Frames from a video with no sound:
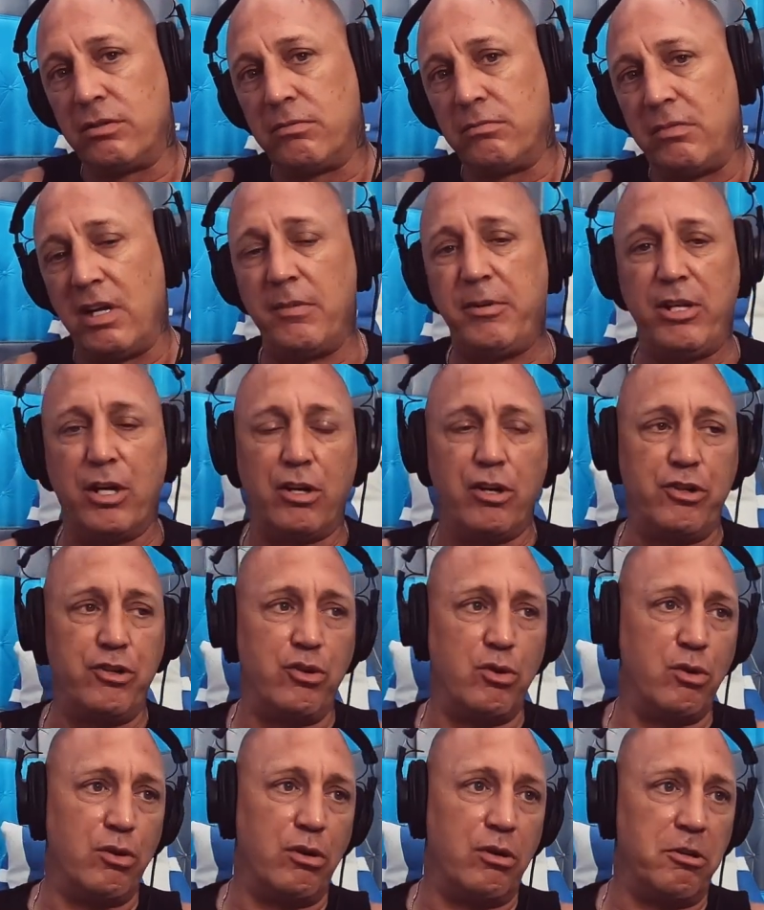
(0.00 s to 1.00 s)
maybe on
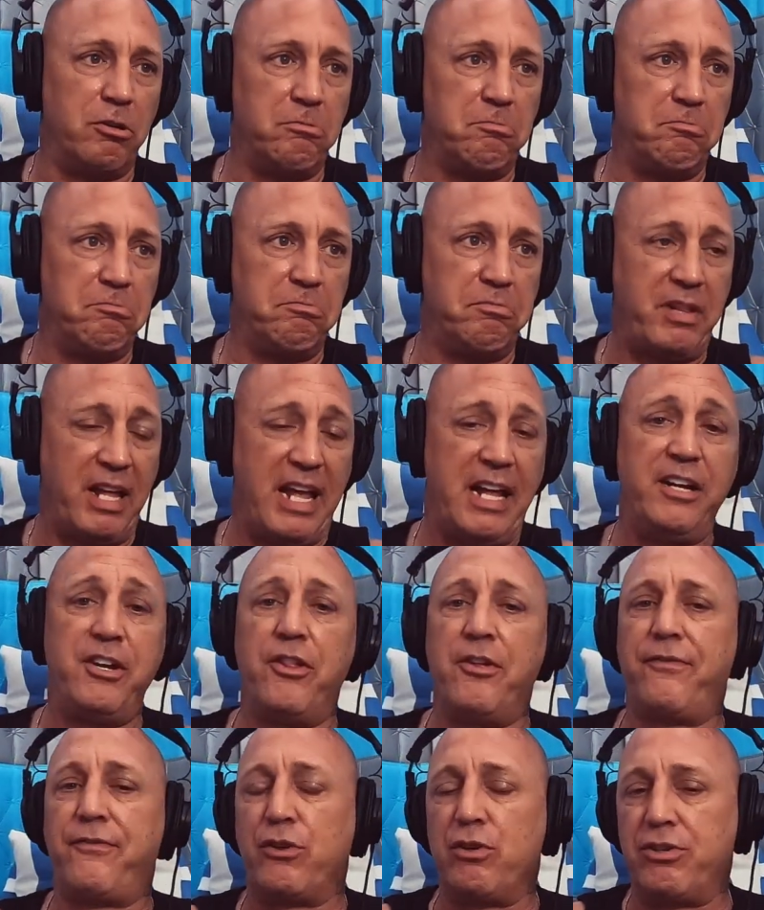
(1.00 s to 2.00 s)
the end
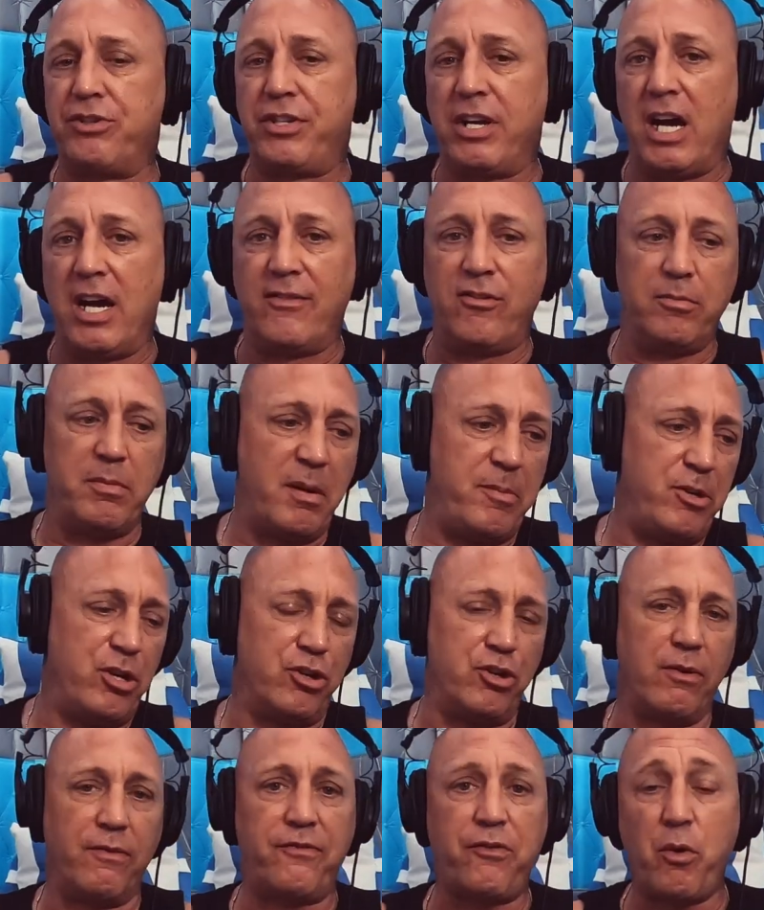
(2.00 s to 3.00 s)
of the first dive, or maybe
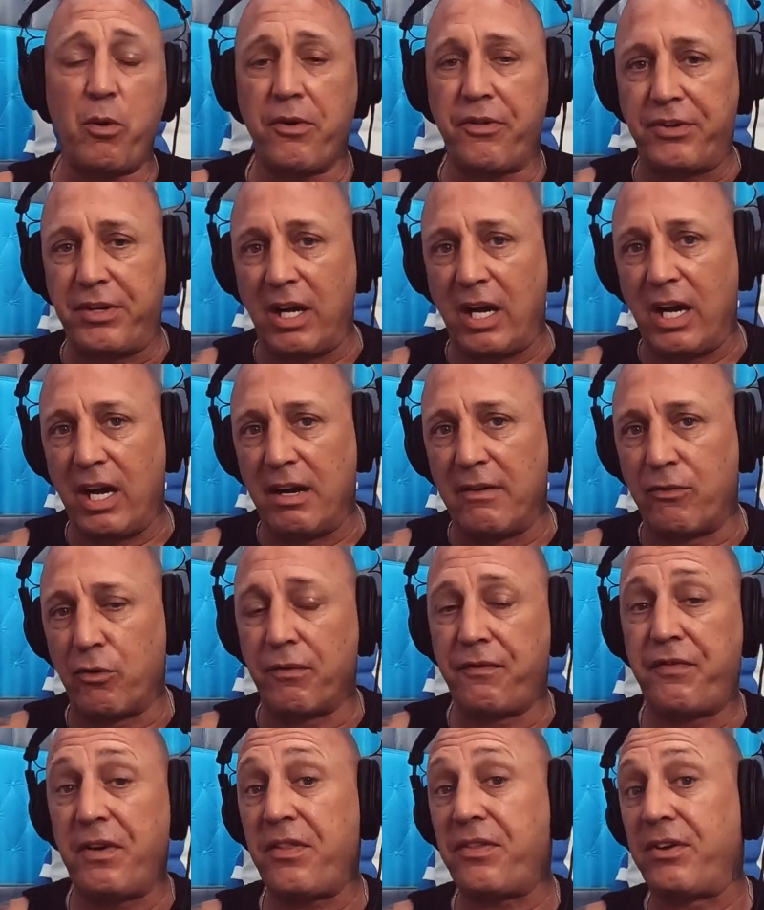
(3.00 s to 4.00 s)
on your fourth dive
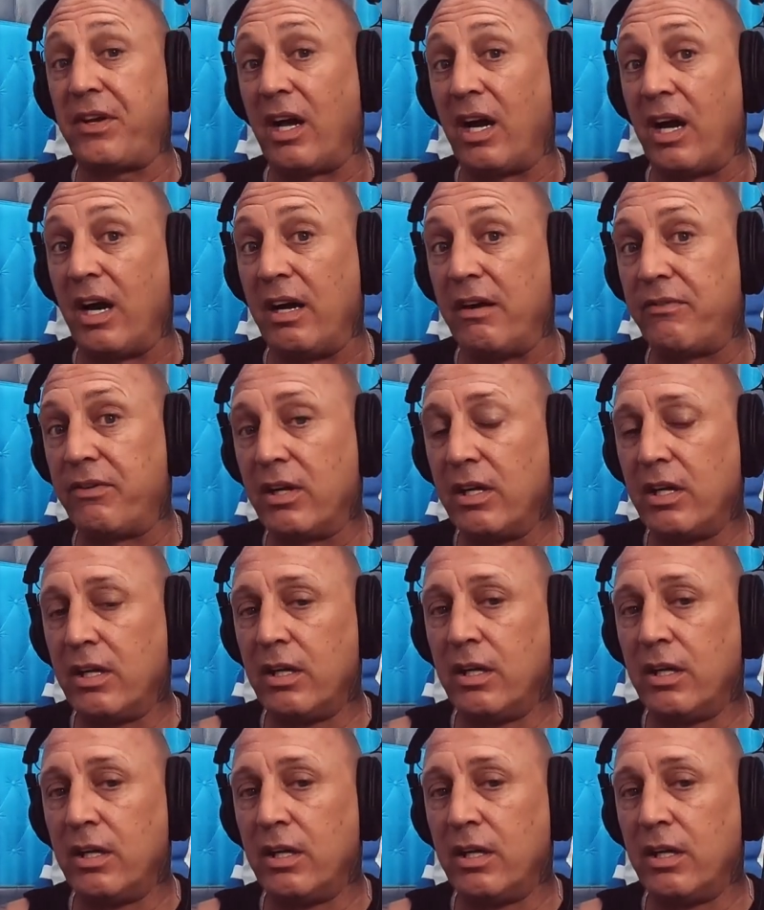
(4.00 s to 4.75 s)
or fifth dive,